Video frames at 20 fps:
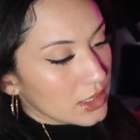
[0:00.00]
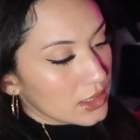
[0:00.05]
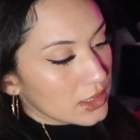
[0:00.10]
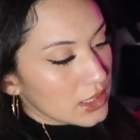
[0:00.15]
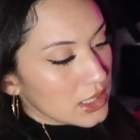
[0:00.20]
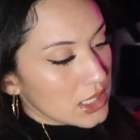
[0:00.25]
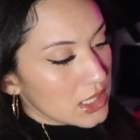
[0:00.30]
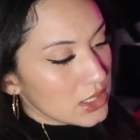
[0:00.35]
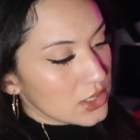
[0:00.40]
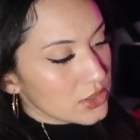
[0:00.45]

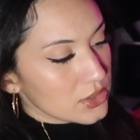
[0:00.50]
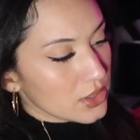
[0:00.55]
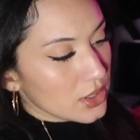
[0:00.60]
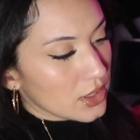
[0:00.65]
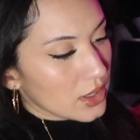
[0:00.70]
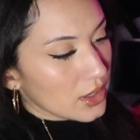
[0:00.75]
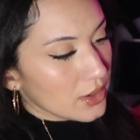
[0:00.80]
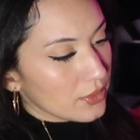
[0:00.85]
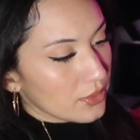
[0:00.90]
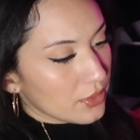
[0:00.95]
these
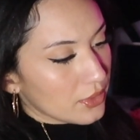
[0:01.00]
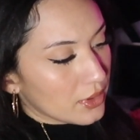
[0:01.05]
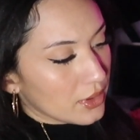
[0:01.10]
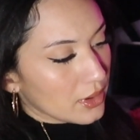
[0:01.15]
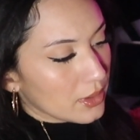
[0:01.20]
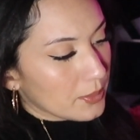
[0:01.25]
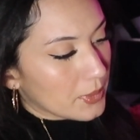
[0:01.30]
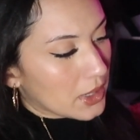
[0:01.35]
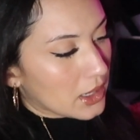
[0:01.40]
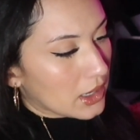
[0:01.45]
are
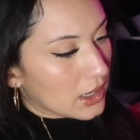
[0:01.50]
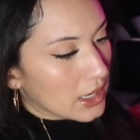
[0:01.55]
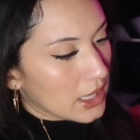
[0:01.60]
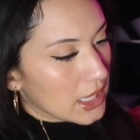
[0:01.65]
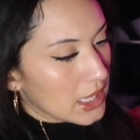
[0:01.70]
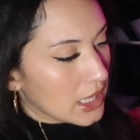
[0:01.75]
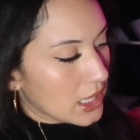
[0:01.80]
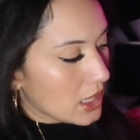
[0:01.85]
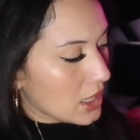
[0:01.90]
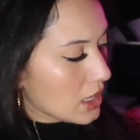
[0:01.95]
for
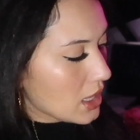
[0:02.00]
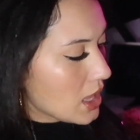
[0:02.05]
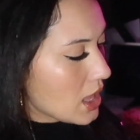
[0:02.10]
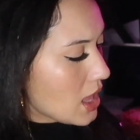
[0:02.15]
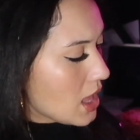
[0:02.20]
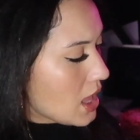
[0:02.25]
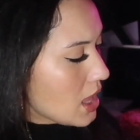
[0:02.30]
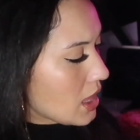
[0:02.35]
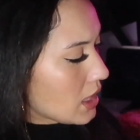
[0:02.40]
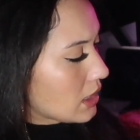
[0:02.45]
my
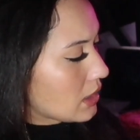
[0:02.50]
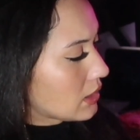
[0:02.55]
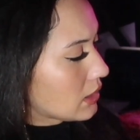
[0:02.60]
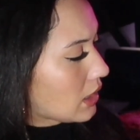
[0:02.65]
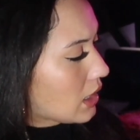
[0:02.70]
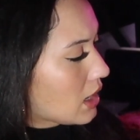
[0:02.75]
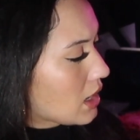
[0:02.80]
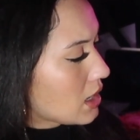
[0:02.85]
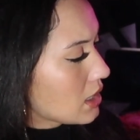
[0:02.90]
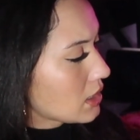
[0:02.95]

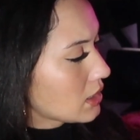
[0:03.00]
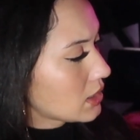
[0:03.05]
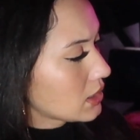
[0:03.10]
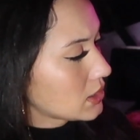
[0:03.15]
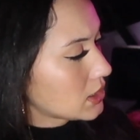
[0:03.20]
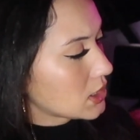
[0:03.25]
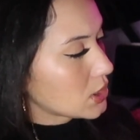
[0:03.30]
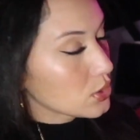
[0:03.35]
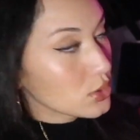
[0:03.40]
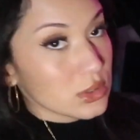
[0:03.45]
Glock.
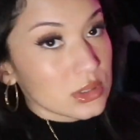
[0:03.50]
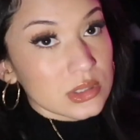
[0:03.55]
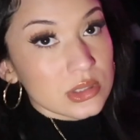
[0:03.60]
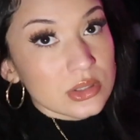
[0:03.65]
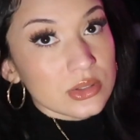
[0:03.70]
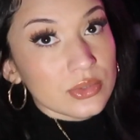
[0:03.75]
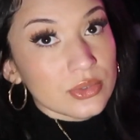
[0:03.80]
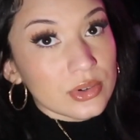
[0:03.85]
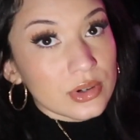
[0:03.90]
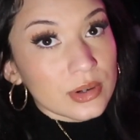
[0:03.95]
This
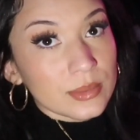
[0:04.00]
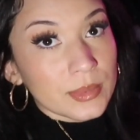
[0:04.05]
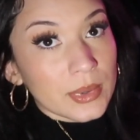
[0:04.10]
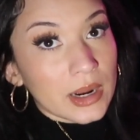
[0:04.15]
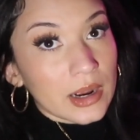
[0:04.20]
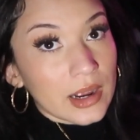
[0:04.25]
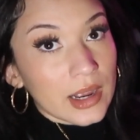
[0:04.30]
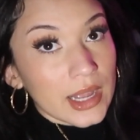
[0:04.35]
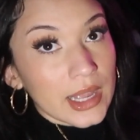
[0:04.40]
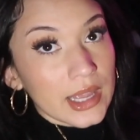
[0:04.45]
one's for
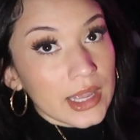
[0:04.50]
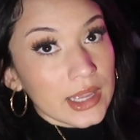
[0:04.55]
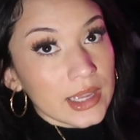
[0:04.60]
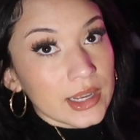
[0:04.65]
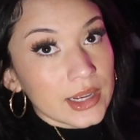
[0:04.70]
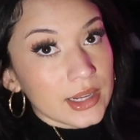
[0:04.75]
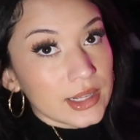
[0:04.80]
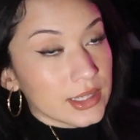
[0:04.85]
my